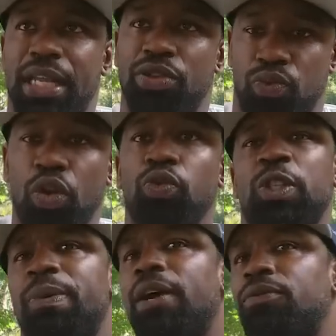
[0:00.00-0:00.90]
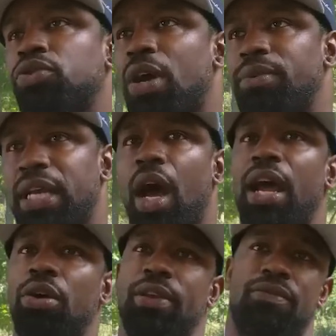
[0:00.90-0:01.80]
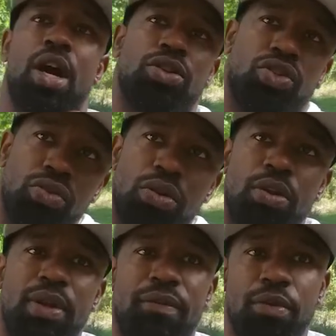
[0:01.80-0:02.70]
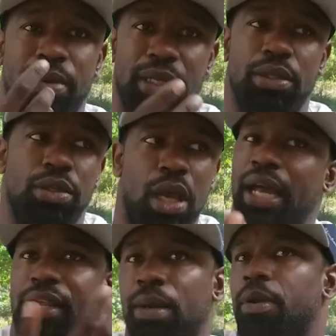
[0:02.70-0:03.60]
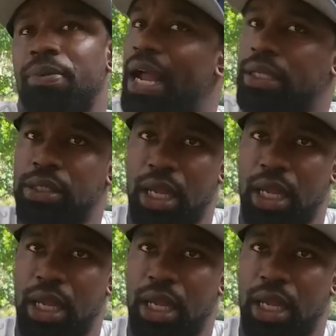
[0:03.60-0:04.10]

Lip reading: It's real respectful. So I was like, all right, I'll give y'all the story or whatever, but y'all got to come to practice.